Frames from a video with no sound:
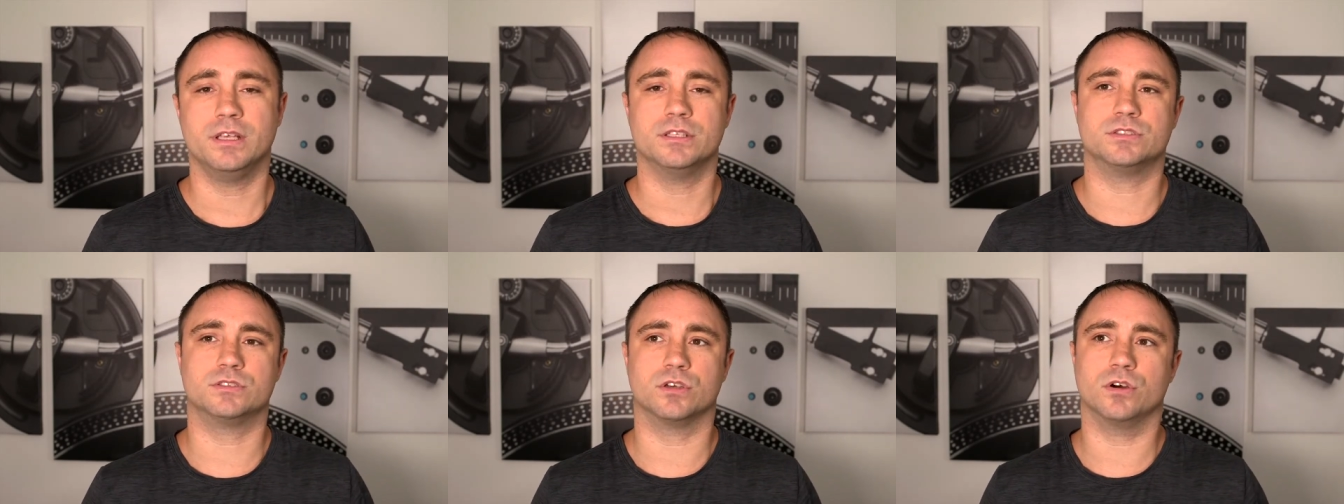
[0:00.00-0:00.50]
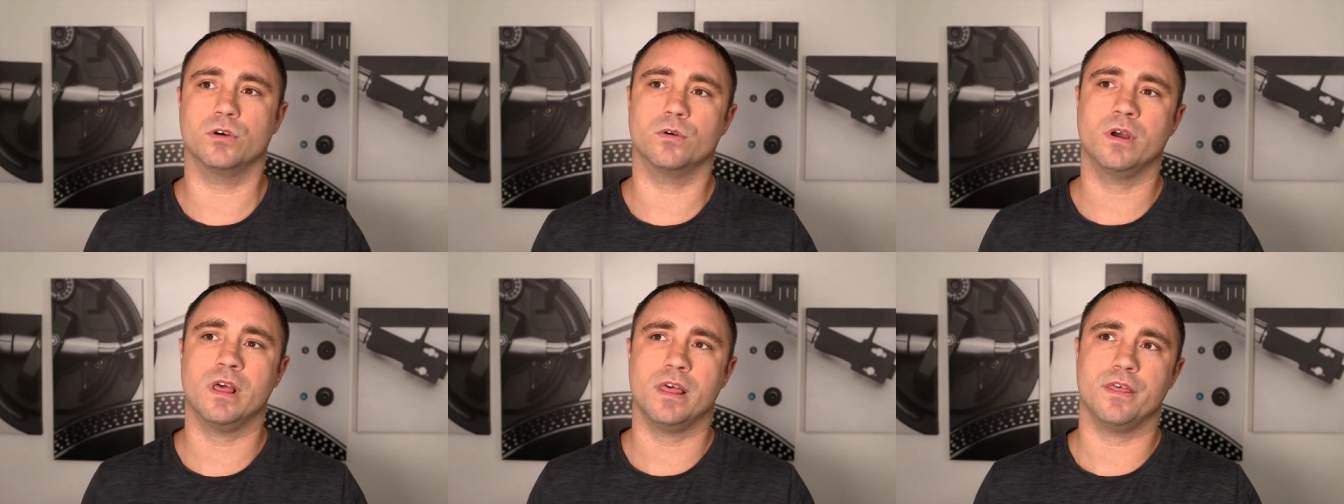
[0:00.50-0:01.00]

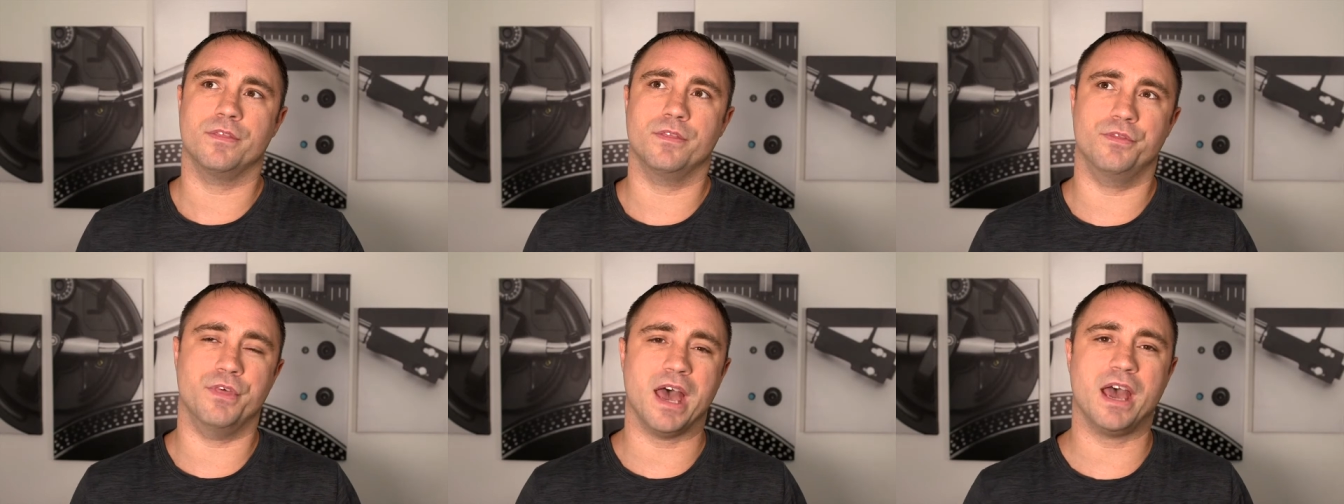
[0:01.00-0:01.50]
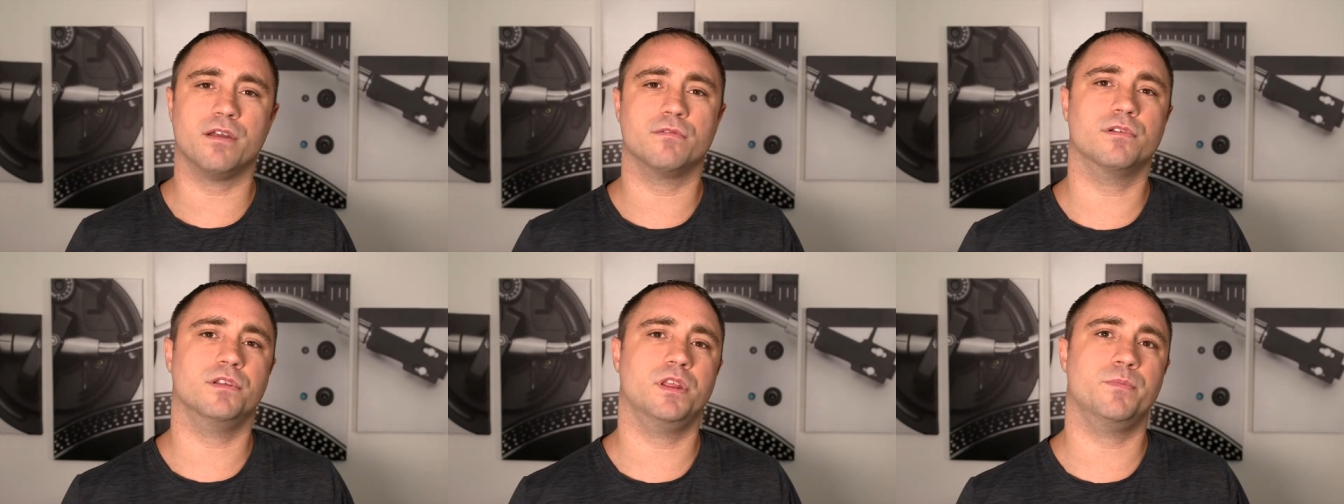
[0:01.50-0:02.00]
So that
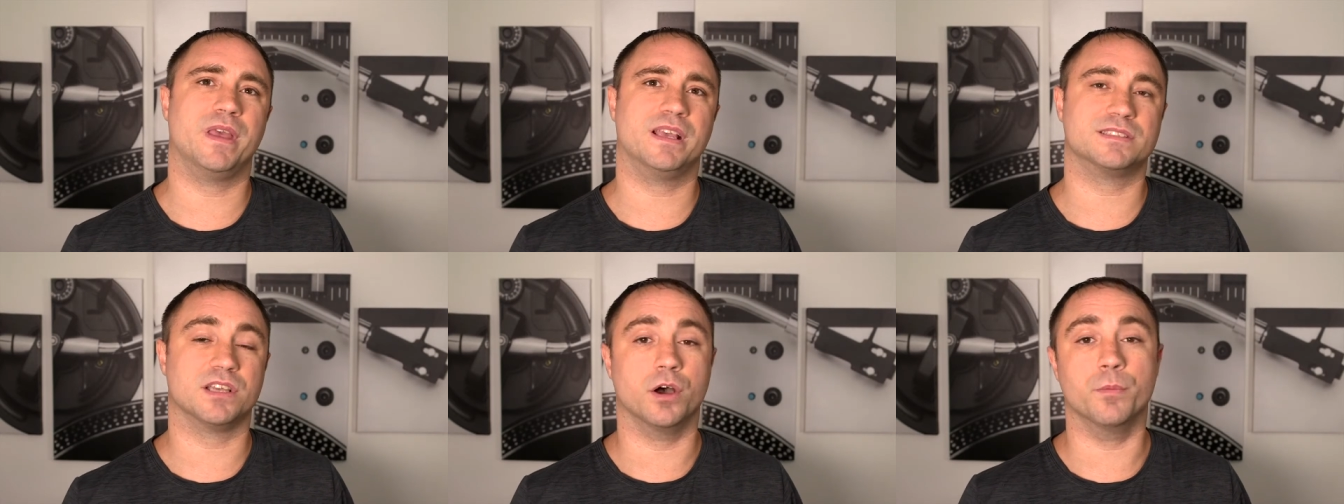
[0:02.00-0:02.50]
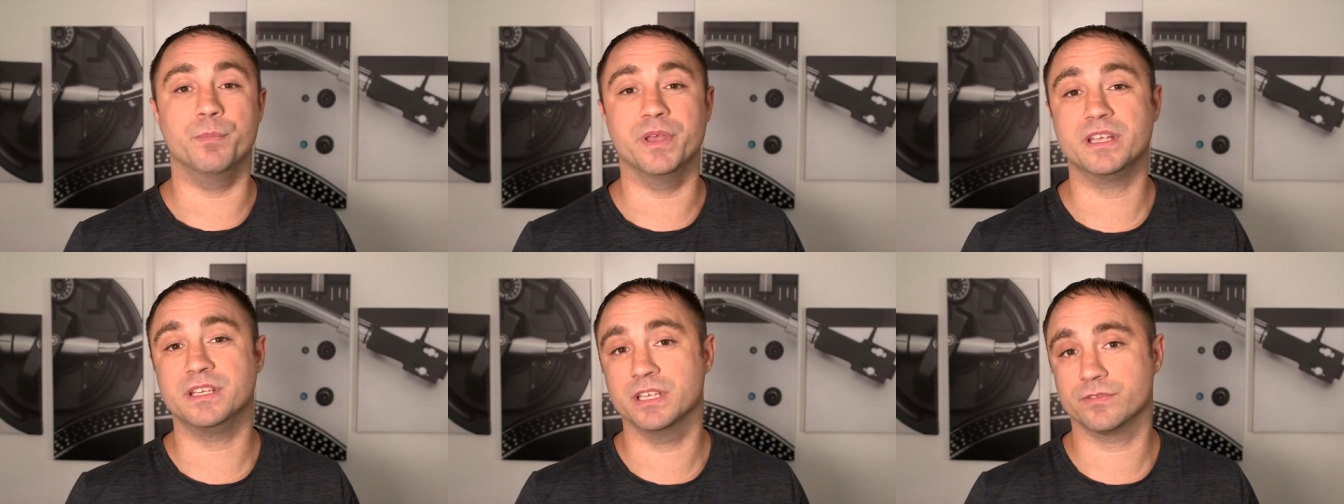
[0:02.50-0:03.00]
really makes a
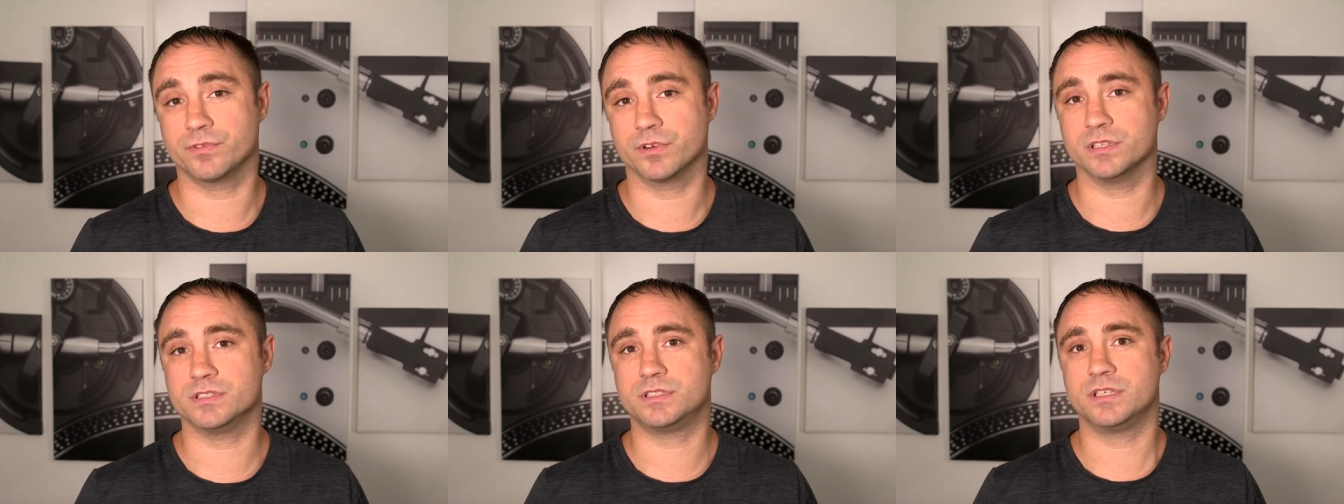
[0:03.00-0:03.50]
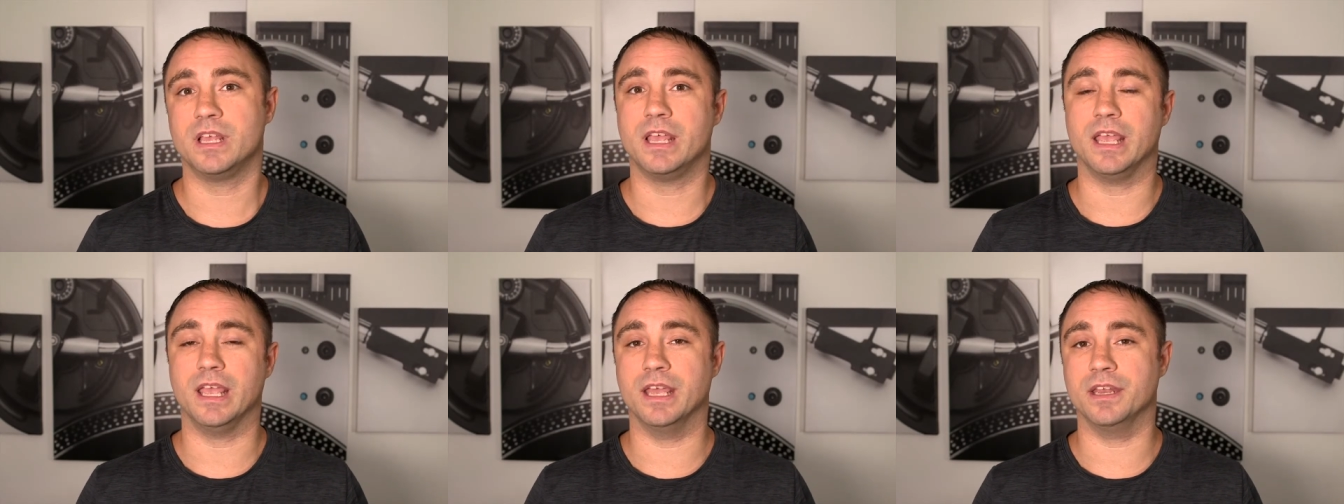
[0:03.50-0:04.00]
big difference
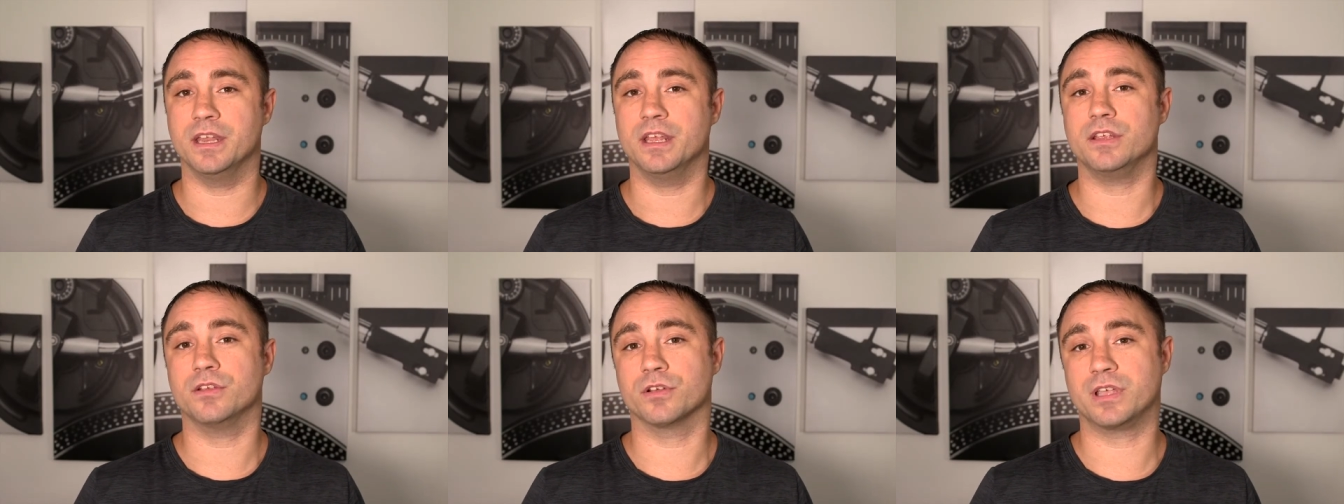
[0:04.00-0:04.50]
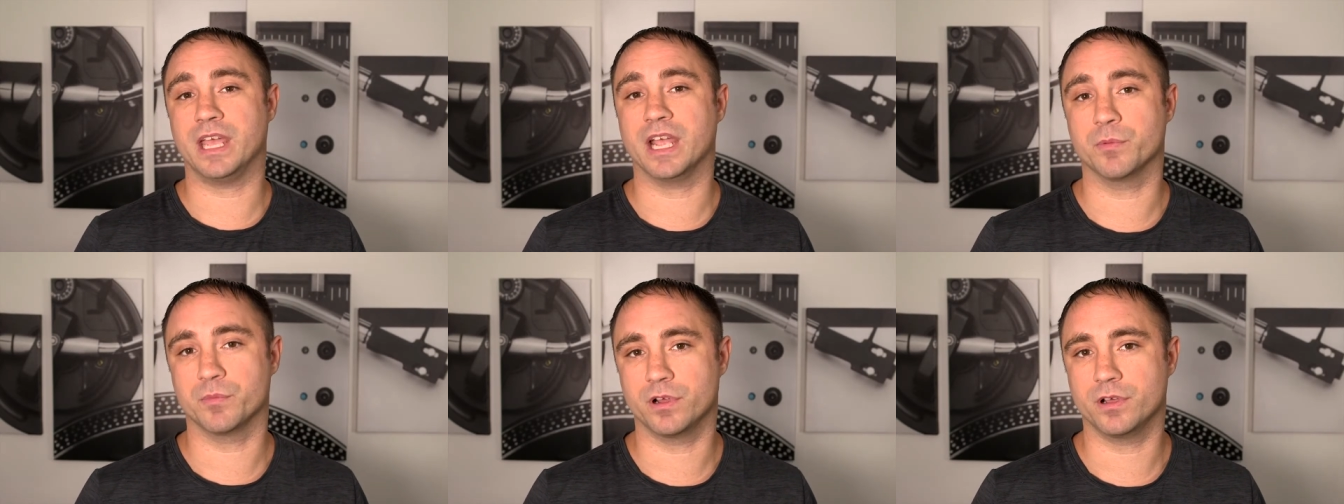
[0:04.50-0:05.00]
in your
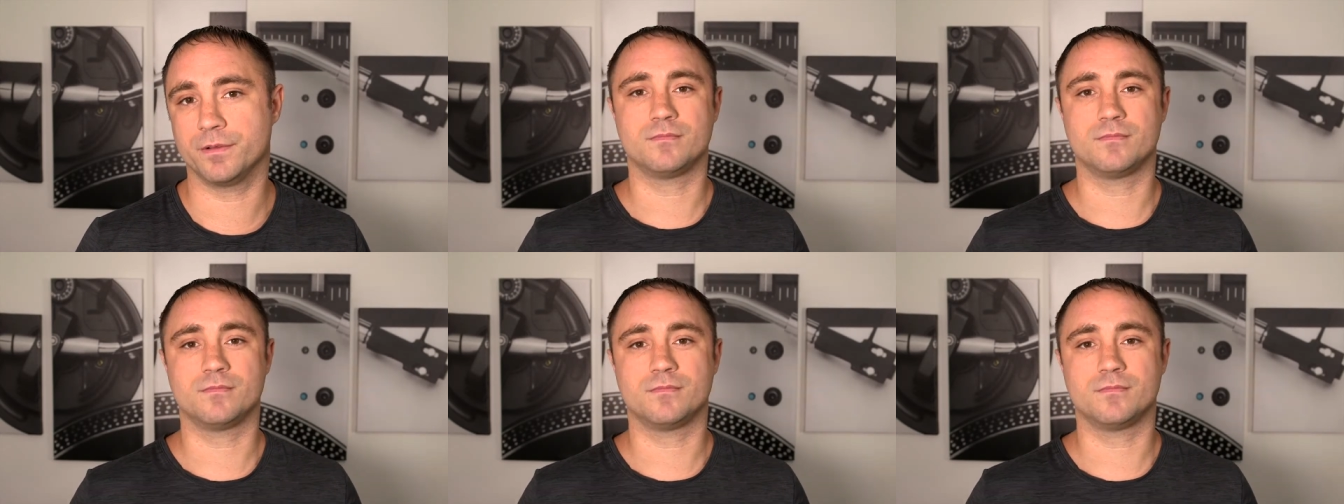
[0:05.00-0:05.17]
camera.